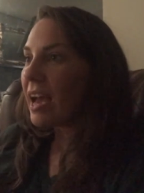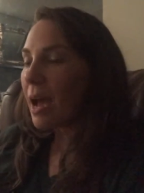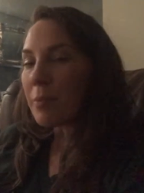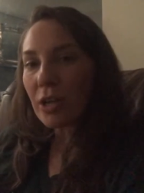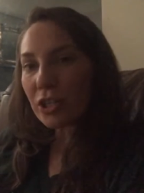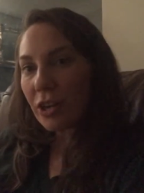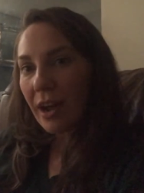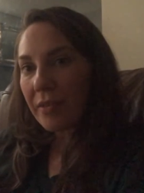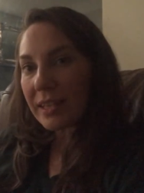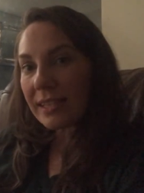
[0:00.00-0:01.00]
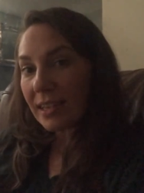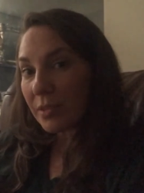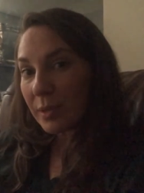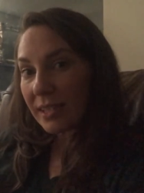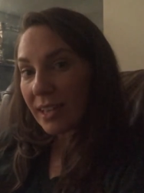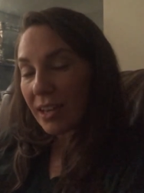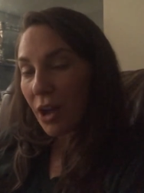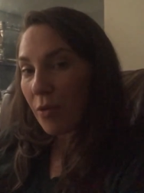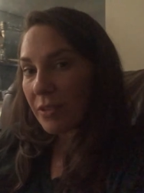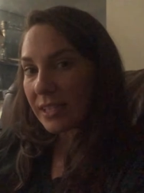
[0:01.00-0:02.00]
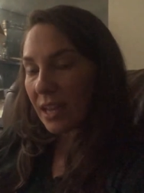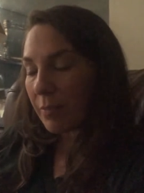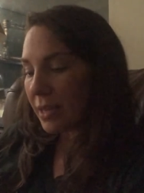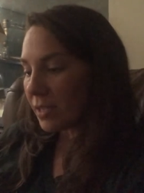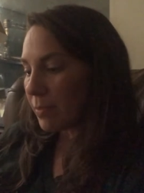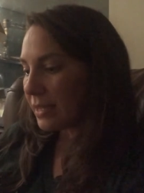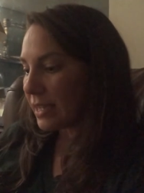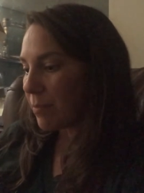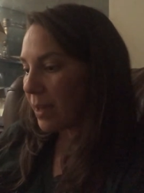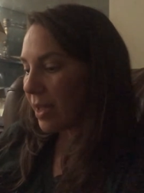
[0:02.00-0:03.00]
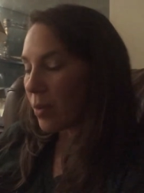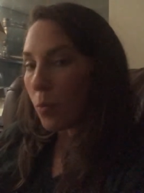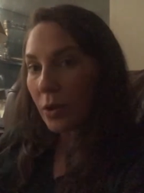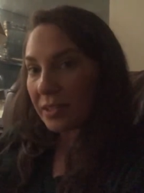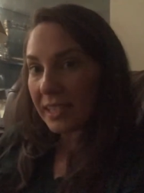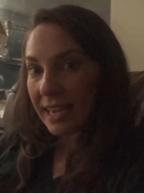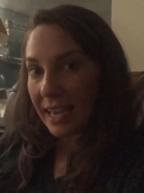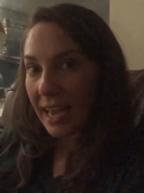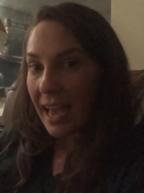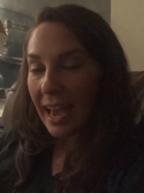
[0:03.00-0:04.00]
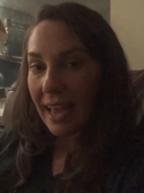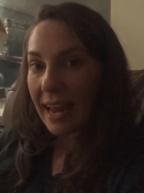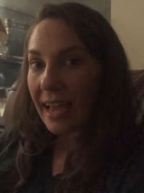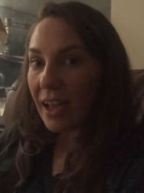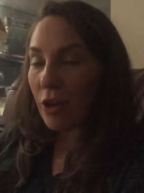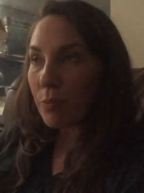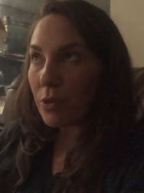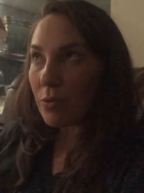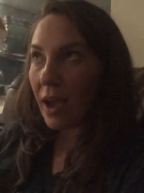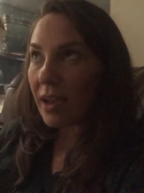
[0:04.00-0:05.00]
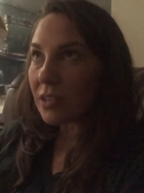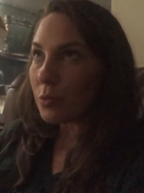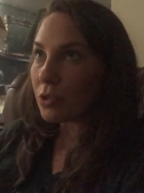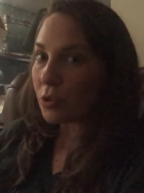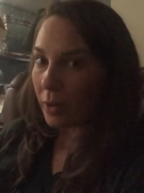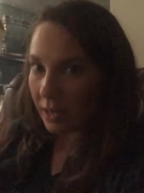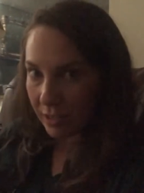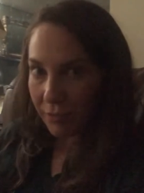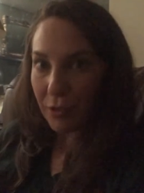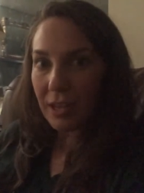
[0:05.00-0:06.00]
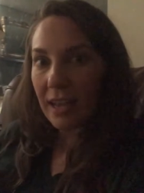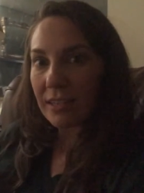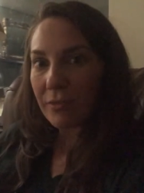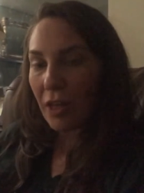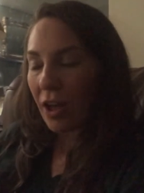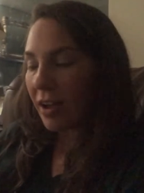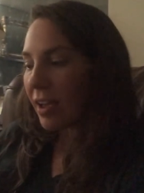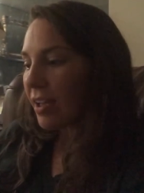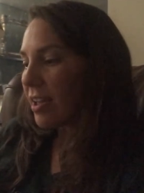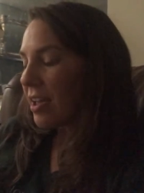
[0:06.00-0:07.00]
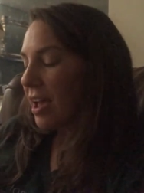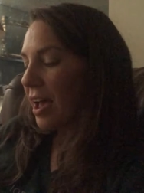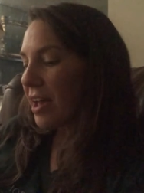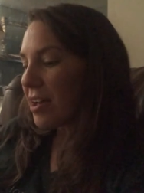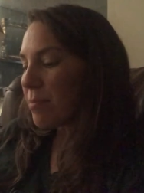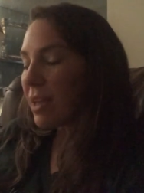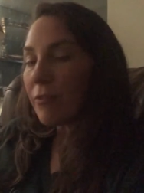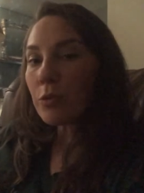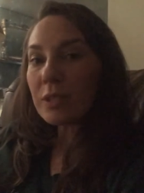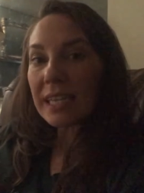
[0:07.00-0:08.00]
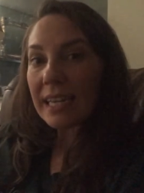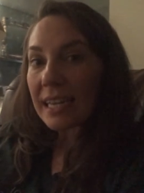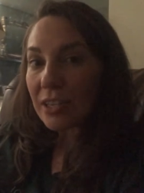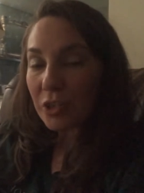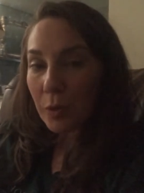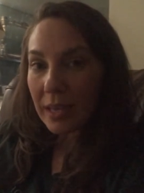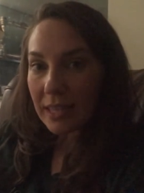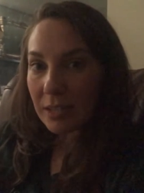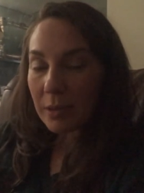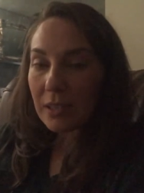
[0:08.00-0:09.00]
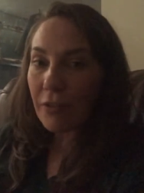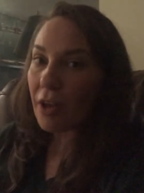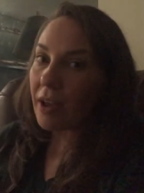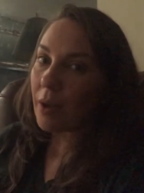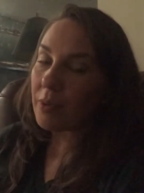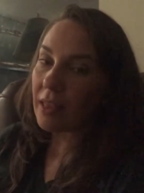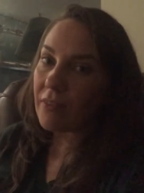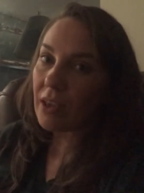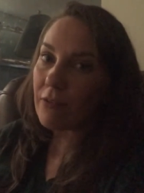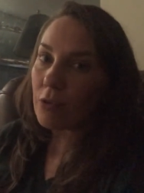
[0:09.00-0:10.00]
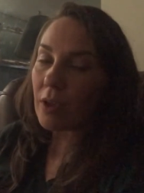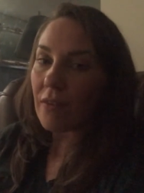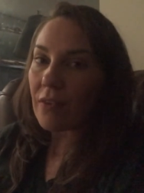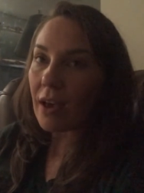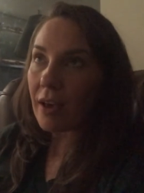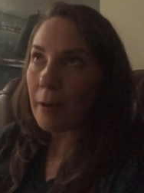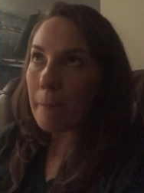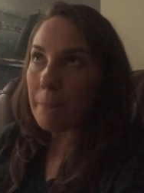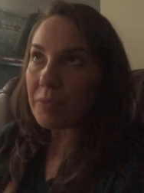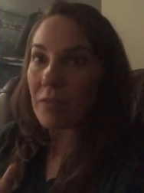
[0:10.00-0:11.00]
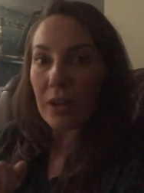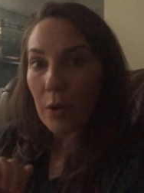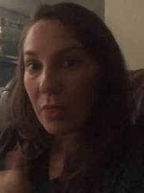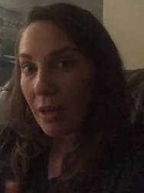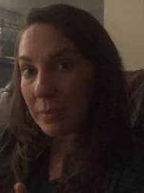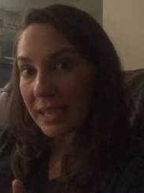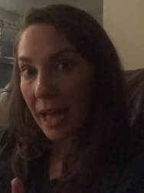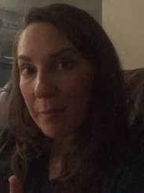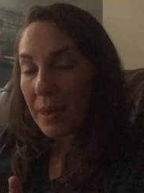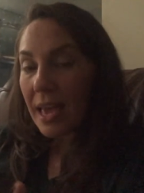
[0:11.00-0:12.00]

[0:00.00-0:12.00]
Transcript: I'm not sure how this next week's gonna go, if it's gonna be as busy, but we'll see. And I hope you guys will join us for the next vlog. Um, if you did enjoy this week's vlog, I would love it if you give um, the video a thumbs up.